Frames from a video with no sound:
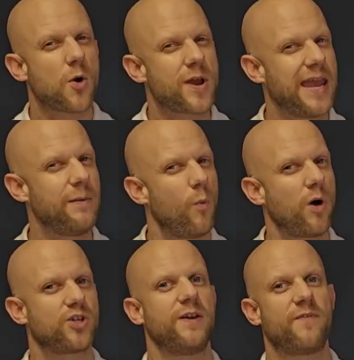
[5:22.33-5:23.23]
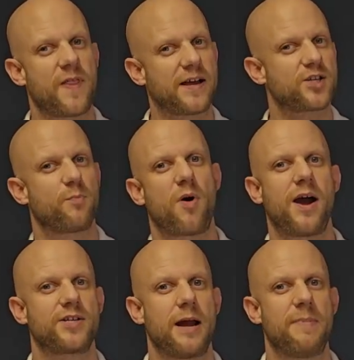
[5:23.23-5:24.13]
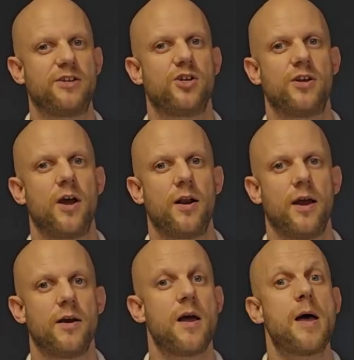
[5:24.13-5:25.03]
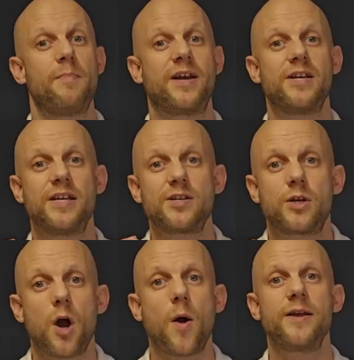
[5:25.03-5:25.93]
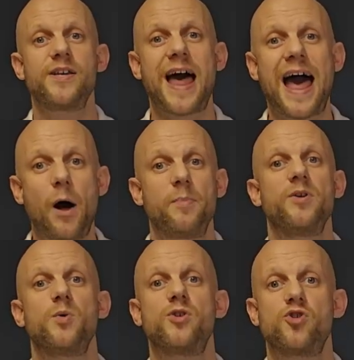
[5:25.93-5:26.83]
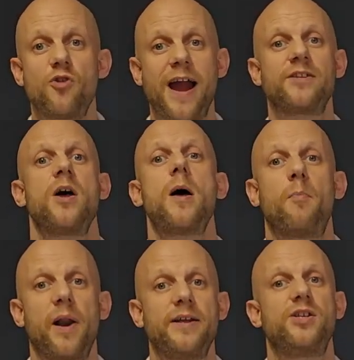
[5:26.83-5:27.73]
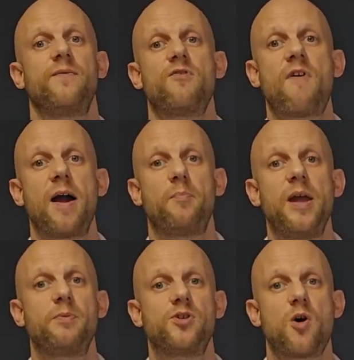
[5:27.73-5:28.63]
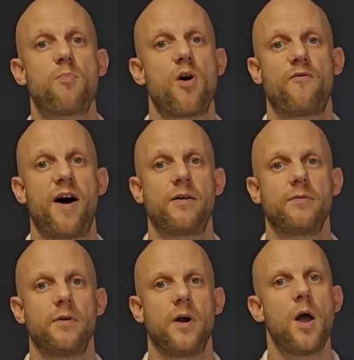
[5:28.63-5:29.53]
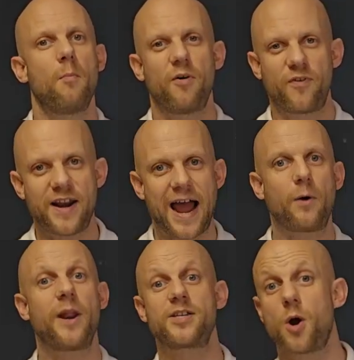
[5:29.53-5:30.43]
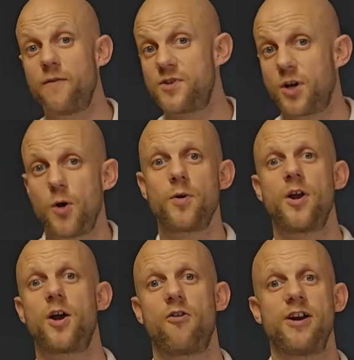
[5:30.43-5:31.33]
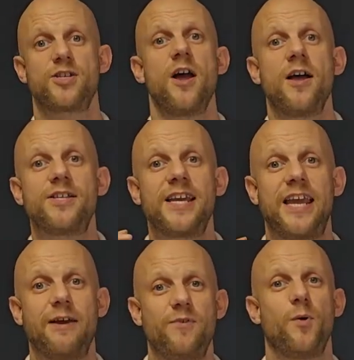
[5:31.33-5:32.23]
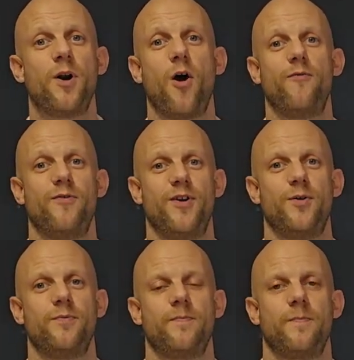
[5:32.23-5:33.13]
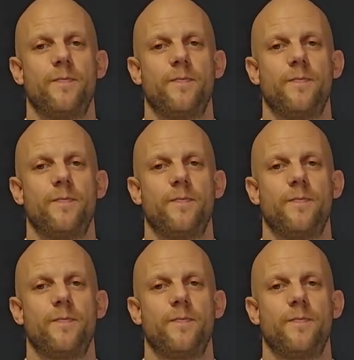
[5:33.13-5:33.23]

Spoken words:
So keep watching for that surprise I mentioned earlier, because it's going to help you to attract plenty of the right people to your profile. But for now, let's go over to Google Nerd Chris to give you an overview.